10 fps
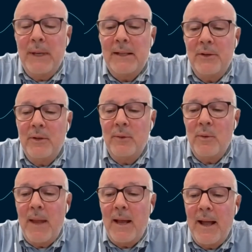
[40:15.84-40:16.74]

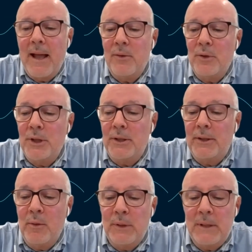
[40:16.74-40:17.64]
is there's a
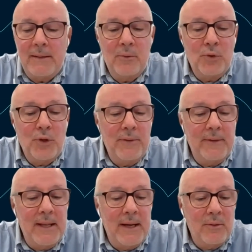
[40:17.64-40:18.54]
consensus and a
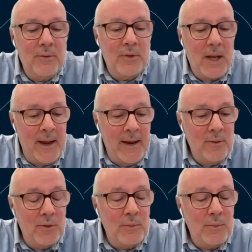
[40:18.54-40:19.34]
market expectation